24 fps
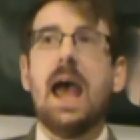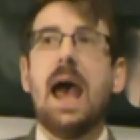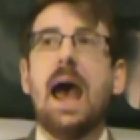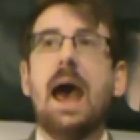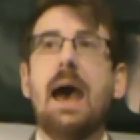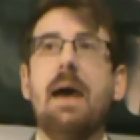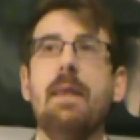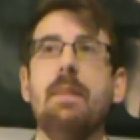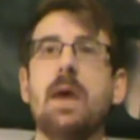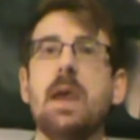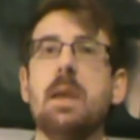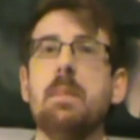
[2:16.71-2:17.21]

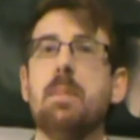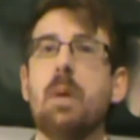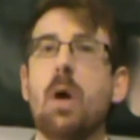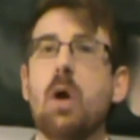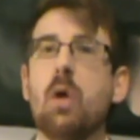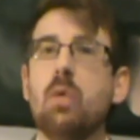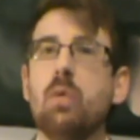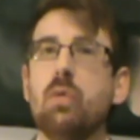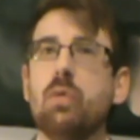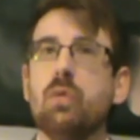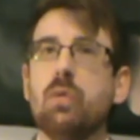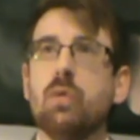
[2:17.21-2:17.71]
and they
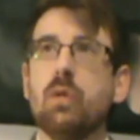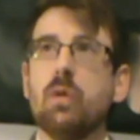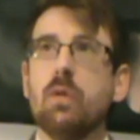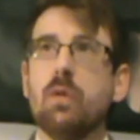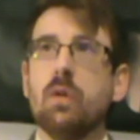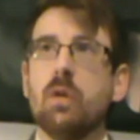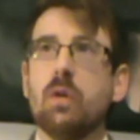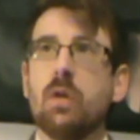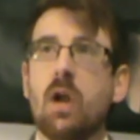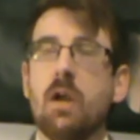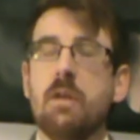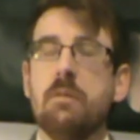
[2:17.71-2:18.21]
both
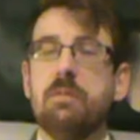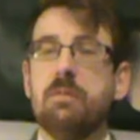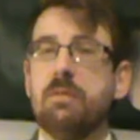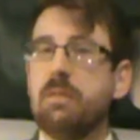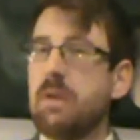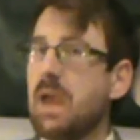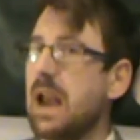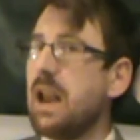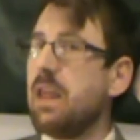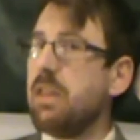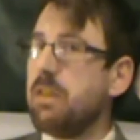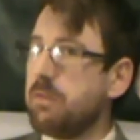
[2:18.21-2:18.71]
kind of
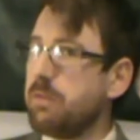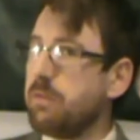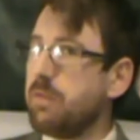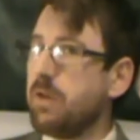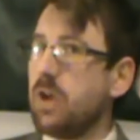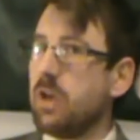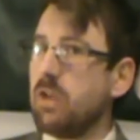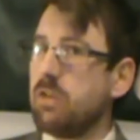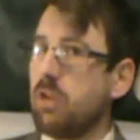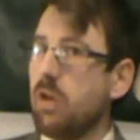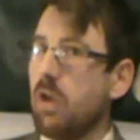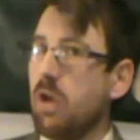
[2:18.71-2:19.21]
fell at the
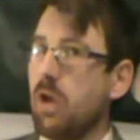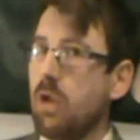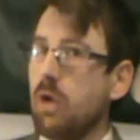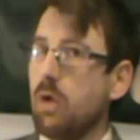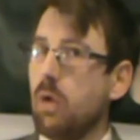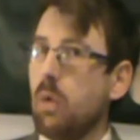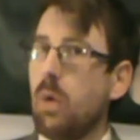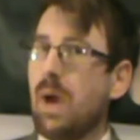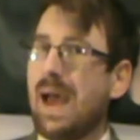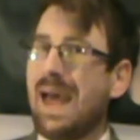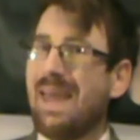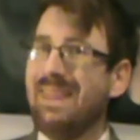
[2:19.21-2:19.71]
first
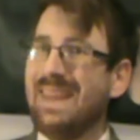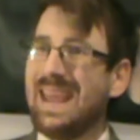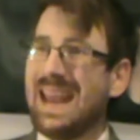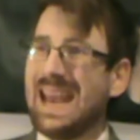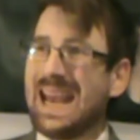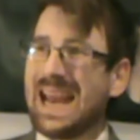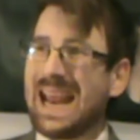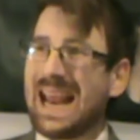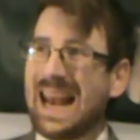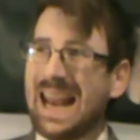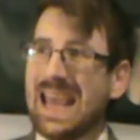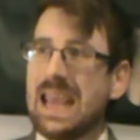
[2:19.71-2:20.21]
hurdle and
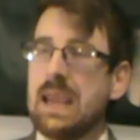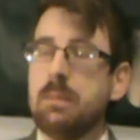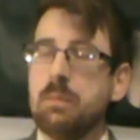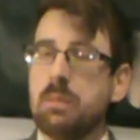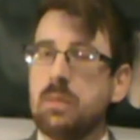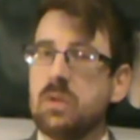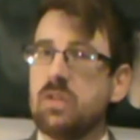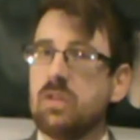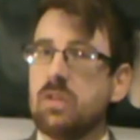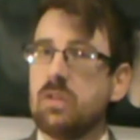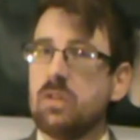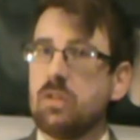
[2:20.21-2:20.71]
then
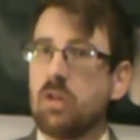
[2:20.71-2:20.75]
claimed